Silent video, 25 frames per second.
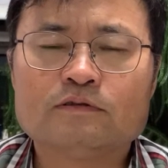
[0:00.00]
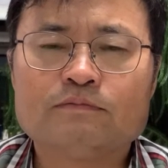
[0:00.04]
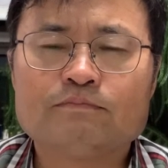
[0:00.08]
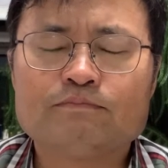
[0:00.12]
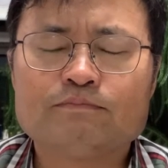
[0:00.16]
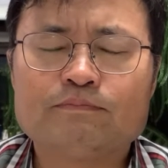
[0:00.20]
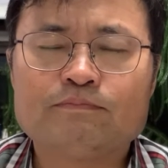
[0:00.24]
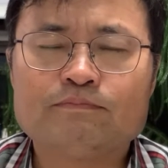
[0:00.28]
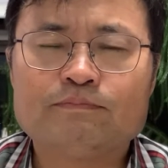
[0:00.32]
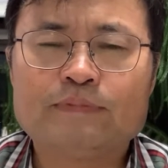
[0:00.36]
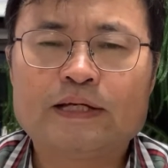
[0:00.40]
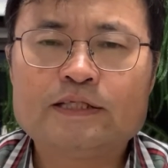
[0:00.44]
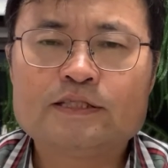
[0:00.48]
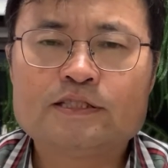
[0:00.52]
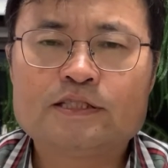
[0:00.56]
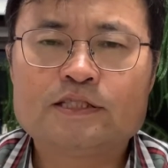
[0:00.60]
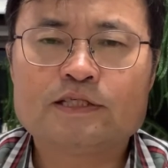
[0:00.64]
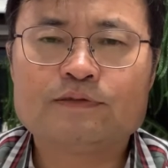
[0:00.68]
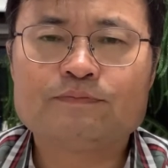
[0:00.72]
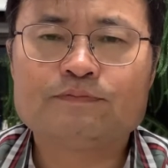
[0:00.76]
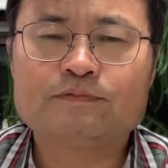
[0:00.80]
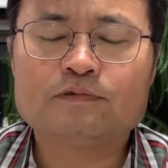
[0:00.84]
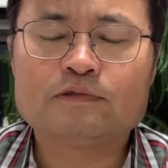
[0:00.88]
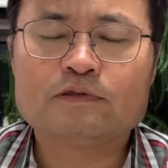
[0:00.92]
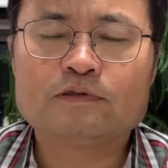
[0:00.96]

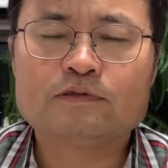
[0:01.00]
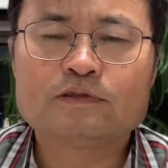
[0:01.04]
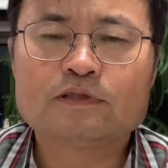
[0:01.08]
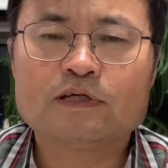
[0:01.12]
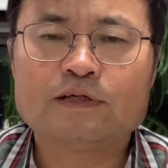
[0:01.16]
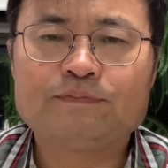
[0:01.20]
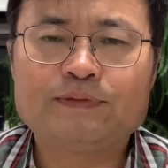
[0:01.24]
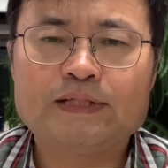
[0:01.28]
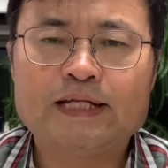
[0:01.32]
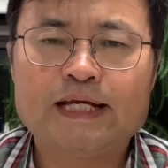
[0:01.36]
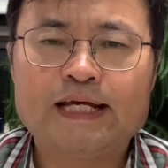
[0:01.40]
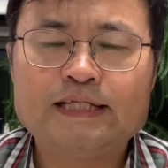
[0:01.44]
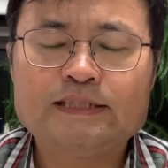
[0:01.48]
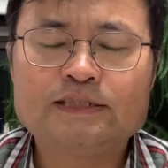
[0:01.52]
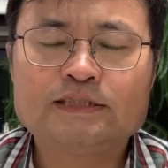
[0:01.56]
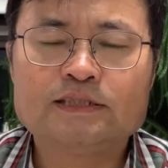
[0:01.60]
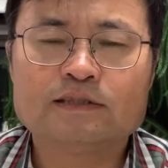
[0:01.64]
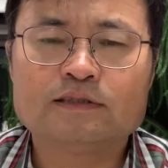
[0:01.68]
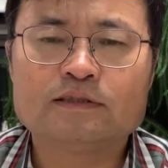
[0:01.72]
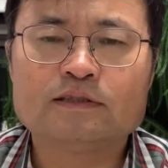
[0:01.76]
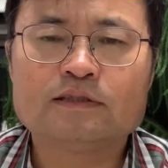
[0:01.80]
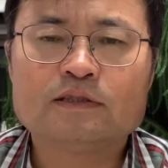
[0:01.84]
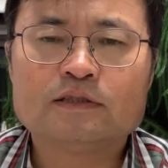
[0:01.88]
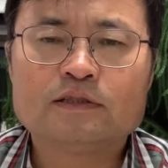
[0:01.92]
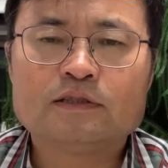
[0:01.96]
massive
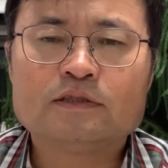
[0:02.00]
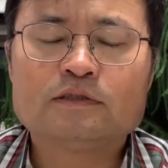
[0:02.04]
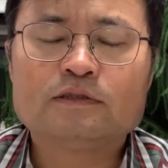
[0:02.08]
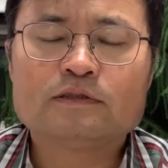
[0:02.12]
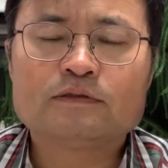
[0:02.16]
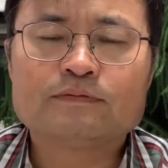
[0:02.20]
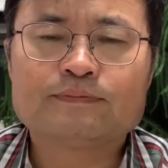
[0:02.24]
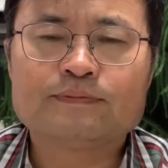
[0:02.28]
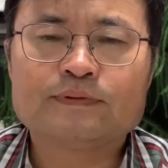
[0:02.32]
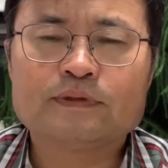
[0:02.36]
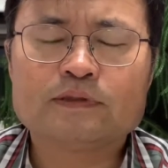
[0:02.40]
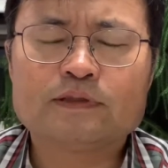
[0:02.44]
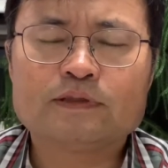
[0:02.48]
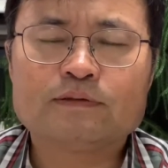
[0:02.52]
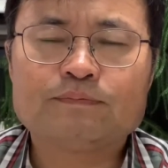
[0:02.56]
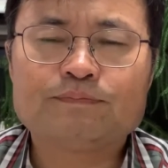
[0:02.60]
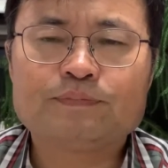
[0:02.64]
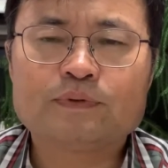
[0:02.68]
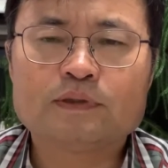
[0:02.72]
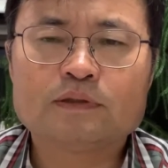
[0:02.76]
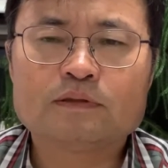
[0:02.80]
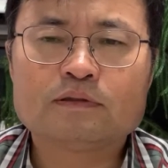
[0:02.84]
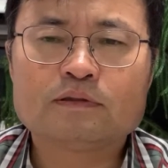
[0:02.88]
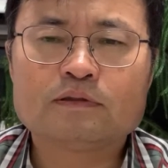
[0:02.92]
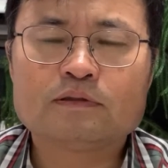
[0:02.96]
termination.
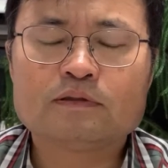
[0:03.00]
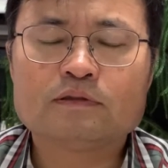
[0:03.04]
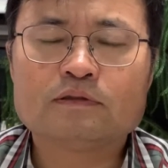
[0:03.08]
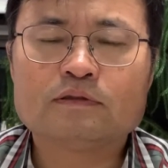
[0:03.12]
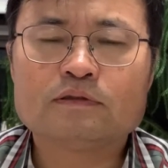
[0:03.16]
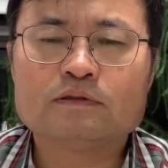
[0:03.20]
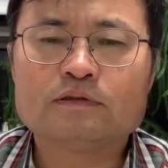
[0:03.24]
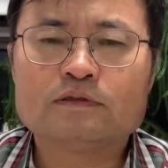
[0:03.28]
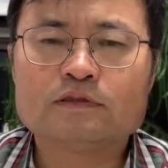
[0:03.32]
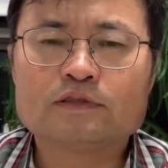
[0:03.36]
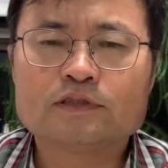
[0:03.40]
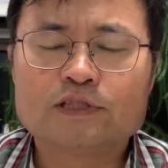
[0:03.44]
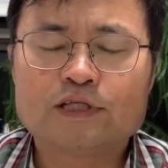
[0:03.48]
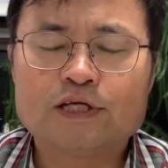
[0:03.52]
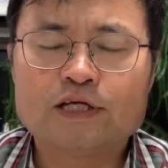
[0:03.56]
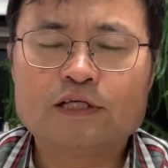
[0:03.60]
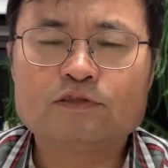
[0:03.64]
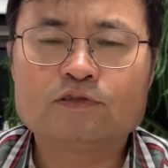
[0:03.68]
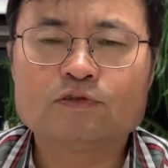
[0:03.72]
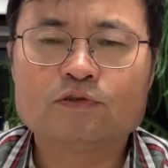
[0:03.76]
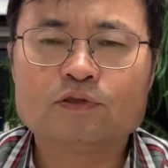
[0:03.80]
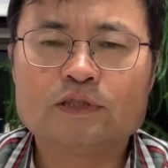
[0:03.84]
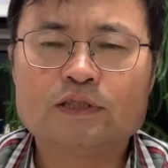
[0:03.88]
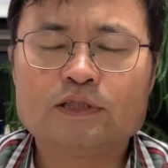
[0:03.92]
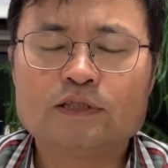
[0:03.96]
But
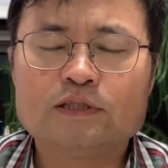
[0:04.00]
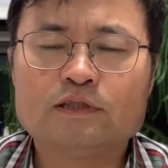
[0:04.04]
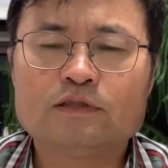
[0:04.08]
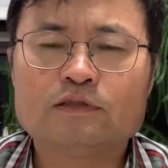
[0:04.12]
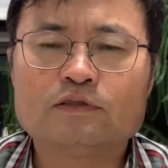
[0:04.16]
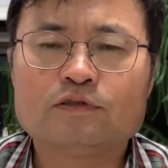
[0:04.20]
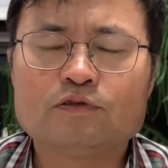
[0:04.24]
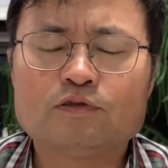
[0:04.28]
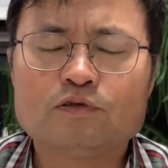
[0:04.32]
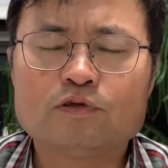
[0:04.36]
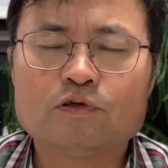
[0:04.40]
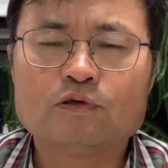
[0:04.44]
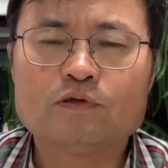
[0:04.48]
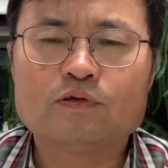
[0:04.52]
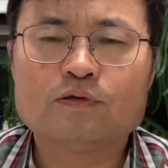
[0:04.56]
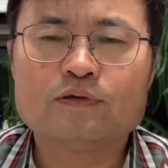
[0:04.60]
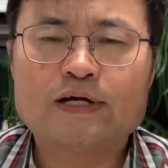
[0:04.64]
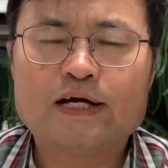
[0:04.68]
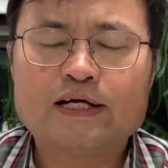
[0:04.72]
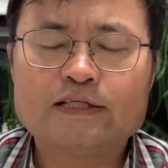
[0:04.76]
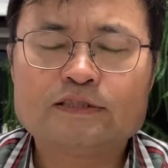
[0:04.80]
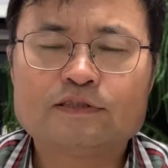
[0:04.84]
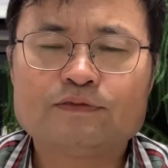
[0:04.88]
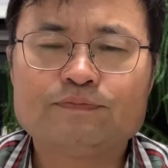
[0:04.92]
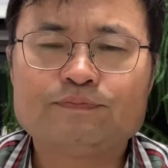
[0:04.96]
gradually law
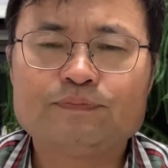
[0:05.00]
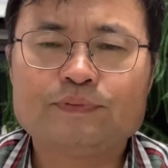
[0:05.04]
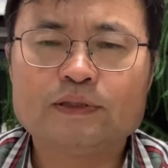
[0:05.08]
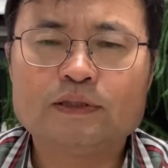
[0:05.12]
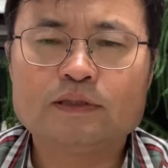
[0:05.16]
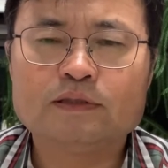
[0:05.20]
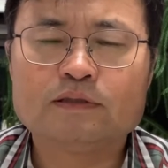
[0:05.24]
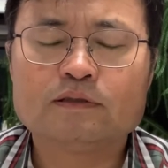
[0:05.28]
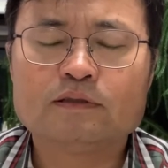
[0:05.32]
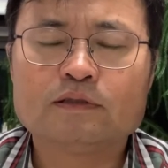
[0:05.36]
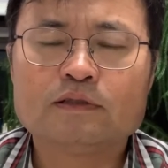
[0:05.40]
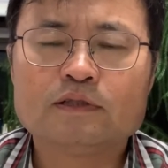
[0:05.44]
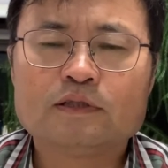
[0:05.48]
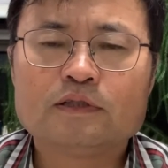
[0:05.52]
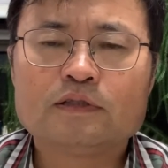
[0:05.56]
has been